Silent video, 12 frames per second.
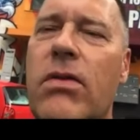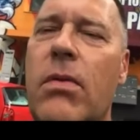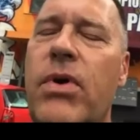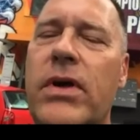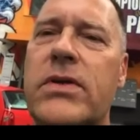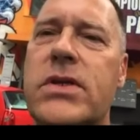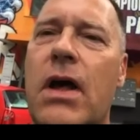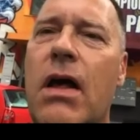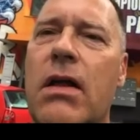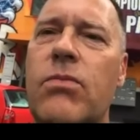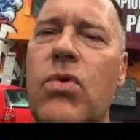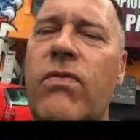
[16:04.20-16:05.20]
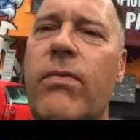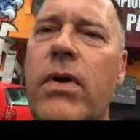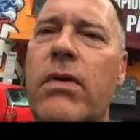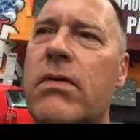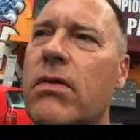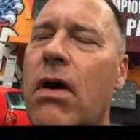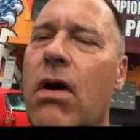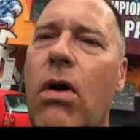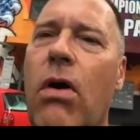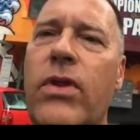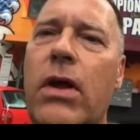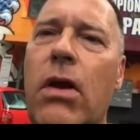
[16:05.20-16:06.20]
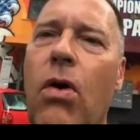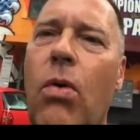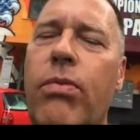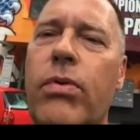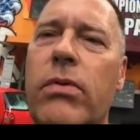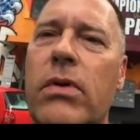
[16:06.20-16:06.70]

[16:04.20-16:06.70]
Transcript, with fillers: the biggest art movement around the globe.